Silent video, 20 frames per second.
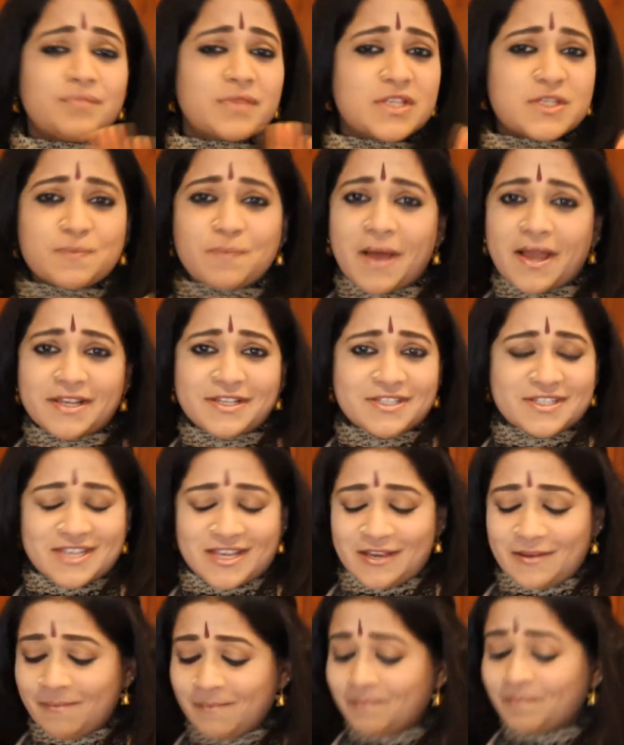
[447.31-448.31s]

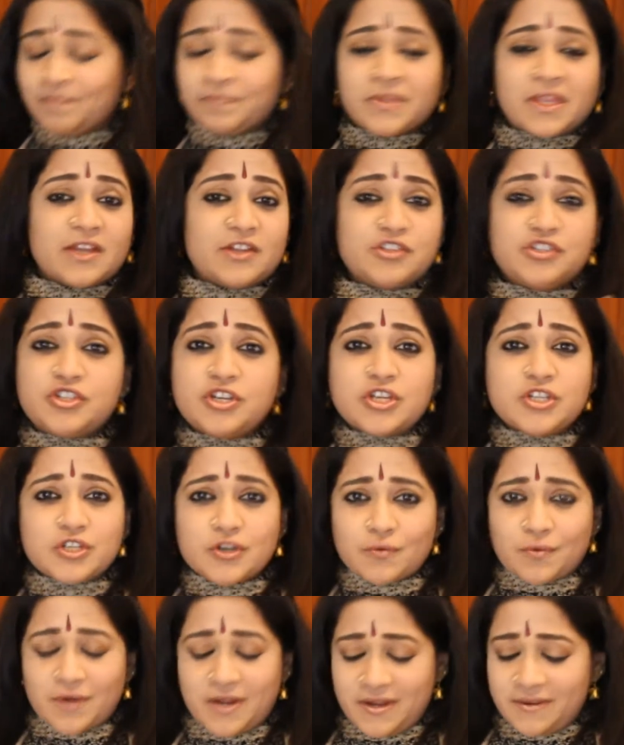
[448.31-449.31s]
Spicy,
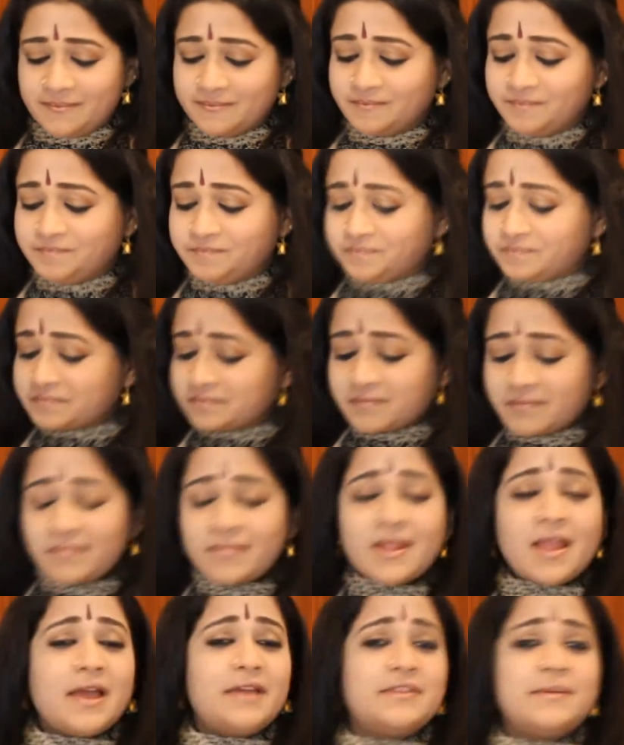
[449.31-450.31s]
gingery,
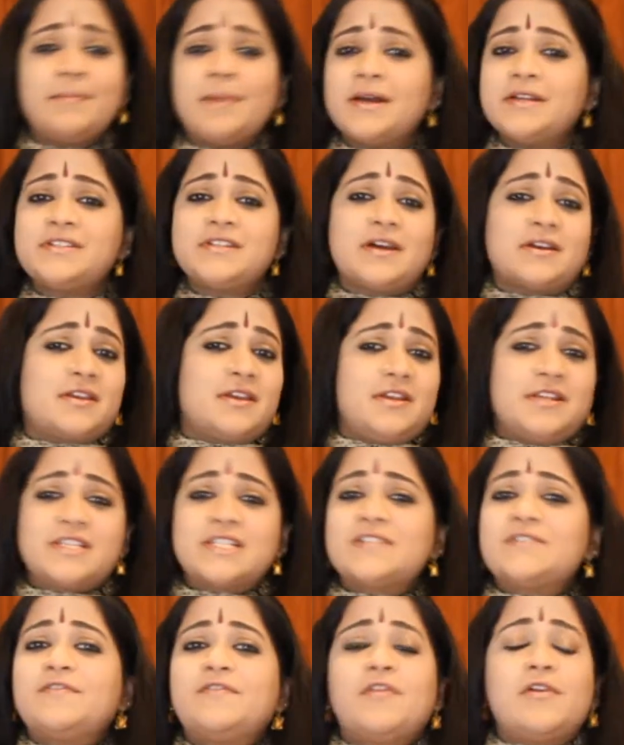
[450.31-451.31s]
and the maitake
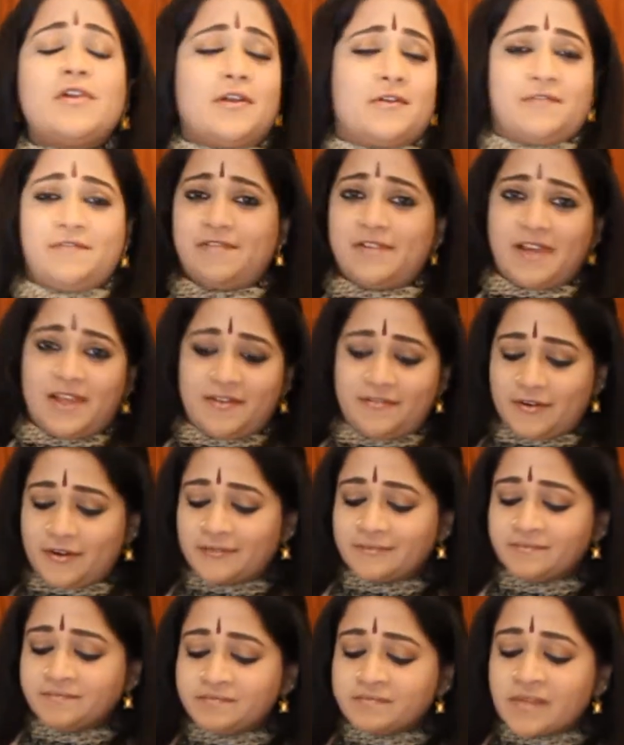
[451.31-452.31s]
is full of
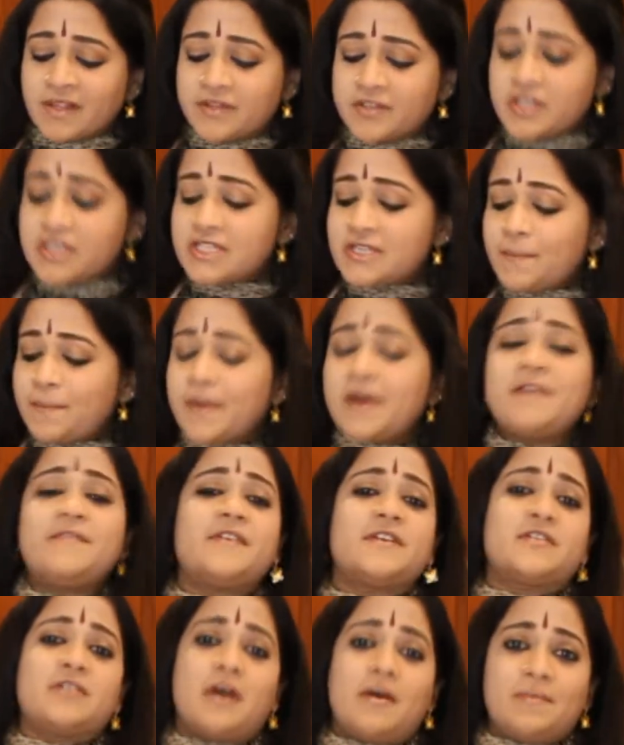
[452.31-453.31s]
flavor. Just a
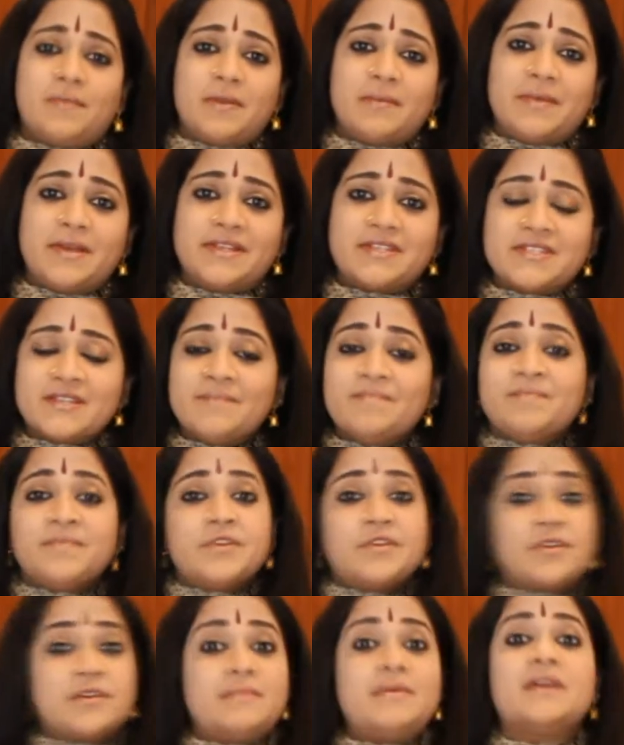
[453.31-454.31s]
perfect complement.
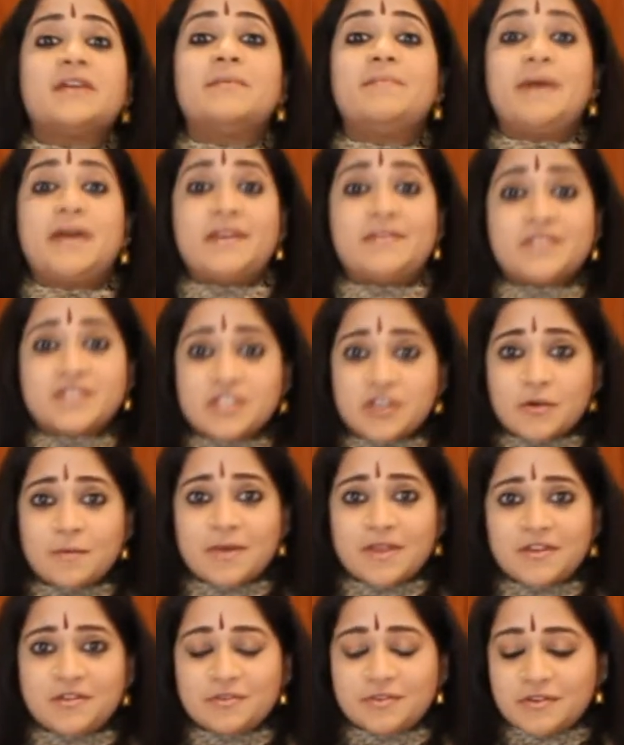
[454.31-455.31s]
You can make a bed of
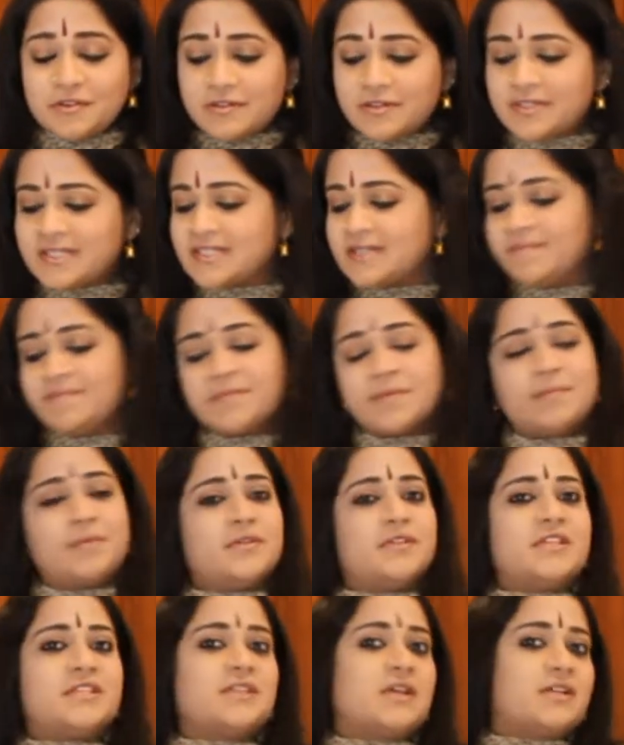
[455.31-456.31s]
soba noodles,
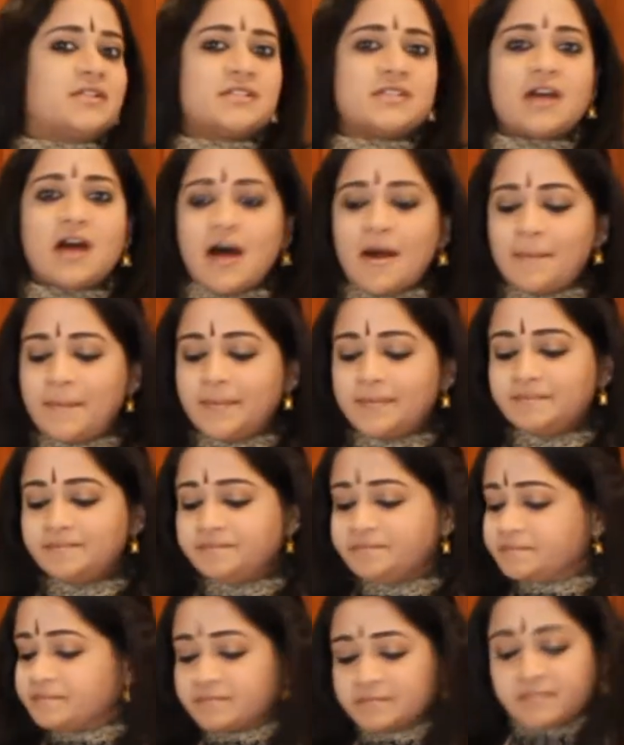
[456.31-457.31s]
put this on top.
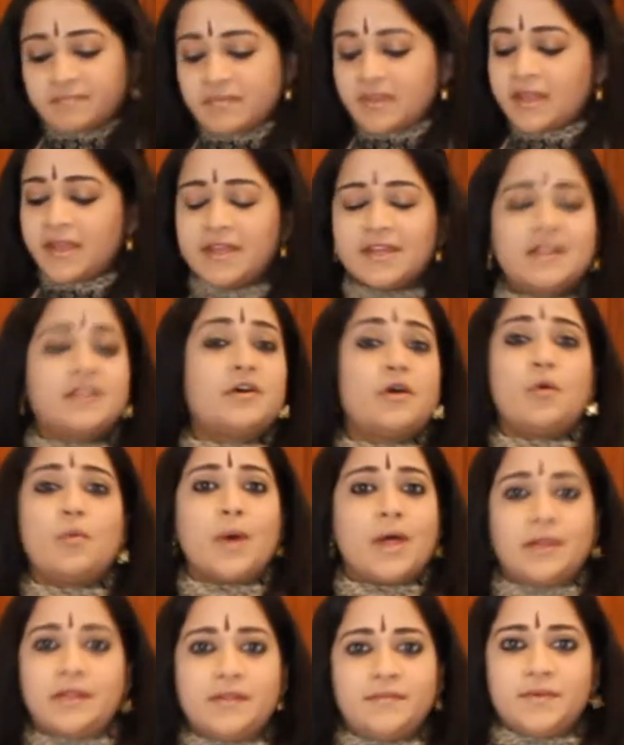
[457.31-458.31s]
It'll go
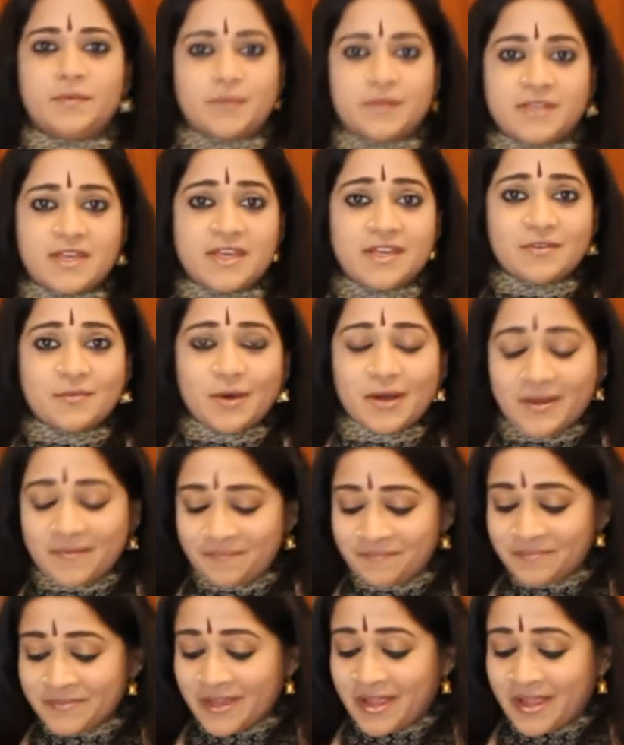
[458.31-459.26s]
well even with quinoa.